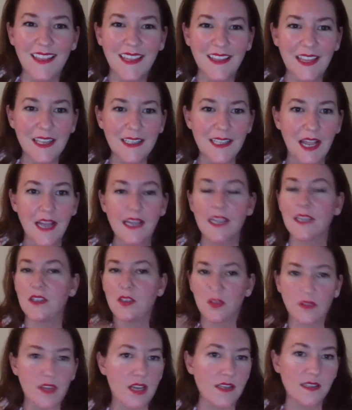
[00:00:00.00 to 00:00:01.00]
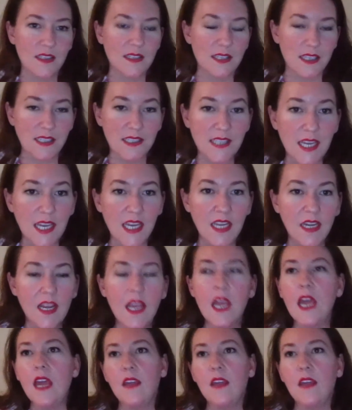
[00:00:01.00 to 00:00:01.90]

that they signed it, 2016.